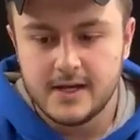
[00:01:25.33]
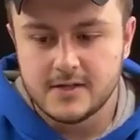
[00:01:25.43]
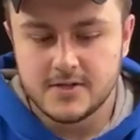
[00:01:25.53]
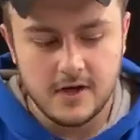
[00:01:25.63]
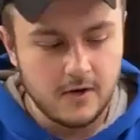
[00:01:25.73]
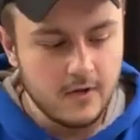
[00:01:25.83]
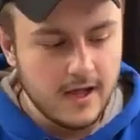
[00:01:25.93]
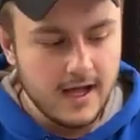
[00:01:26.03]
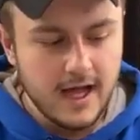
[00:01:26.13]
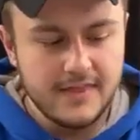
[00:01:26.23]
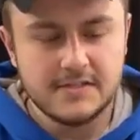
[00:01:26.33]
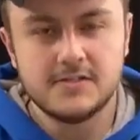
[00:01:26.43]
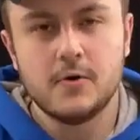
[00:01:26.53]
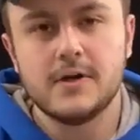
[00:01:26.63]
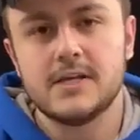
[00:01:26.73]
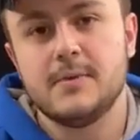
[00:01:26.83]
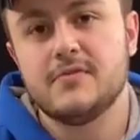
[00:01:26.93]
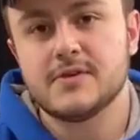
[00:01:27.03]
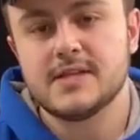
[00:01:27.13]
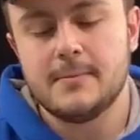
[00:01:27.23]
So this is going to be
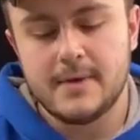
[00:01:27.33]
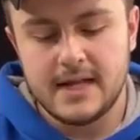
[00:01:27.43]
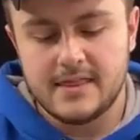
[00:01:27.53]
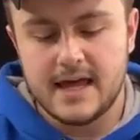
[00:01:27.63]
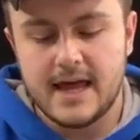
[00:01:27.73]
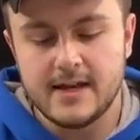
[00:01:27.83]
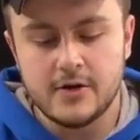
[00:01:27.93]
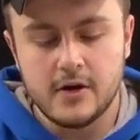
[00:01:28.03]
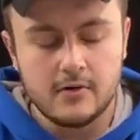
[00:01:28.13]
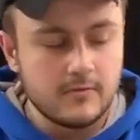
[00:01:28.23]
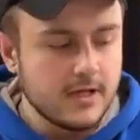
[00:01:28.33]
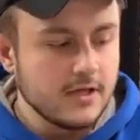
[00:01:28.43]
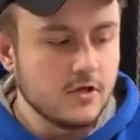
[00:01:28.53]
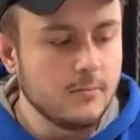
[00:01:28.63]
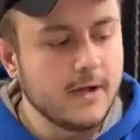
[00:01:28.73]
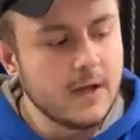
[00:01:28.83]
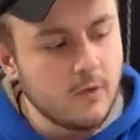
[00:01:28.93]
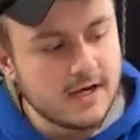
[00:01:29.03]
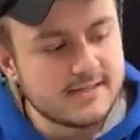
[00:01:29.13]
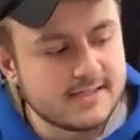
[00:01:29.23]
for somebody that, you might
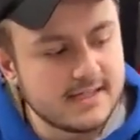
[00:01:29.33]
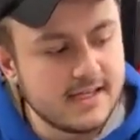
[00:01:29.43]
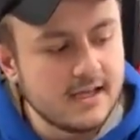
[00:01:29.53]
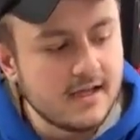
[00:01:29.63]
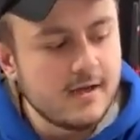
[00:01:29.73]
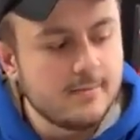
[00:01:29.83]
want to see,